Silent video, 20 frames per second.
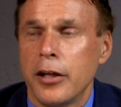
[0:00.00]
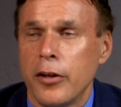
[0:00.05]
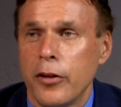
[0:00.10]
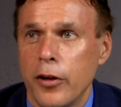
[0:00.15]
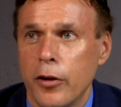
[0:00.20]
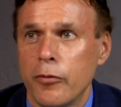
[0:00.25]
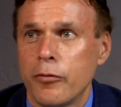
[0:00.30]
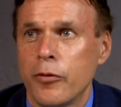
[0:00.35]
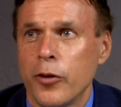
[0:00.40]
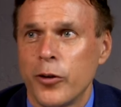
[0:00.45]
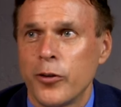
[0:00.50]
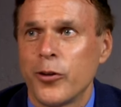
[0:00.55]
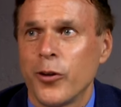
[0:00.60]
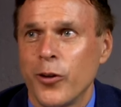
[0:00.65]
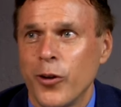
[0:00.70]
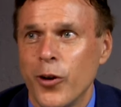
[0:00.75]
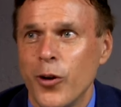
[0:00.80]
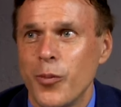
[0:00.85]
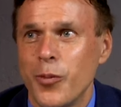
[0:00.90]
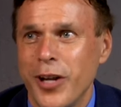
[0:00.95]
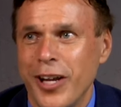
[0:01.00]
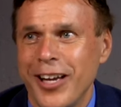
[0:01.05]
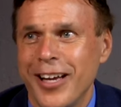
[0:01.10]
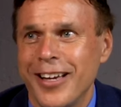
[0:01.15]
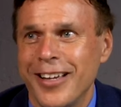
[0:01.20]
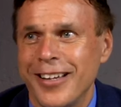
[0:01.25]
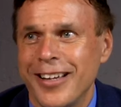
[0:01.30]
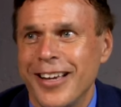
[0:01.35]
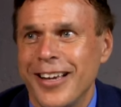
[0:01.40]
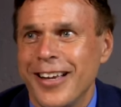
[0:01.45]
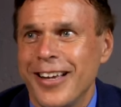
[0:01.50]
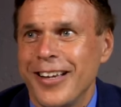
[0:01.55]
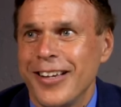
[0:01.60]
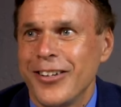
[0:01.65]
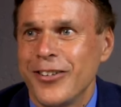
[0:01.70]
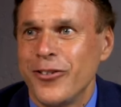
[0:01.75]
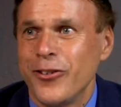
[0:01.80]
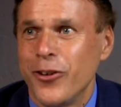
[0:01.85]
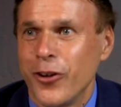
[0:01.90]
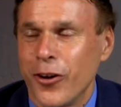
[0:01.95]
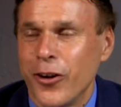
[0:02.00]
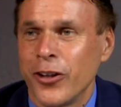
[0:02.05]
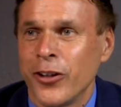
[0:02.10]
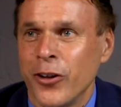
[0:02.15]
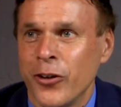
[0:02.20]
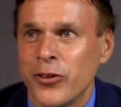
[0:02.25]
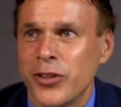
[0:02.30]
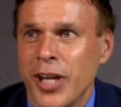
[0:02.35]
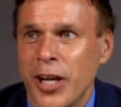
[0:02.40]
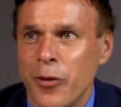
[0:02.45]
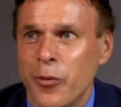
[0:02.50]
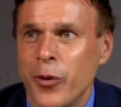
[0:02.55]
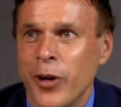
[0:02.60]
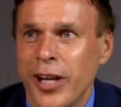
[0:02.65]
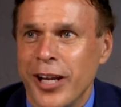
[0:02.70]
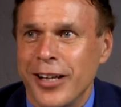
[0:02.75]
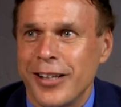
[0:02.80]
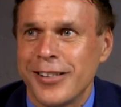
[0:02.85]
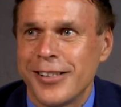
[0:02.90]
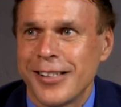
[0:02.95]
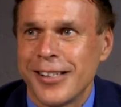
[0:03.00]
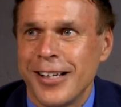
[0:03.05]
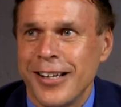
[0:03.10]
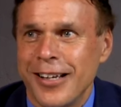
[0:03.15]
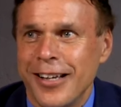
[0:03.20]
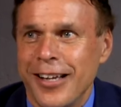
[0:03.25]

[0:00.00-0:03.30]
their frontal lobe hit during those 8 weeks.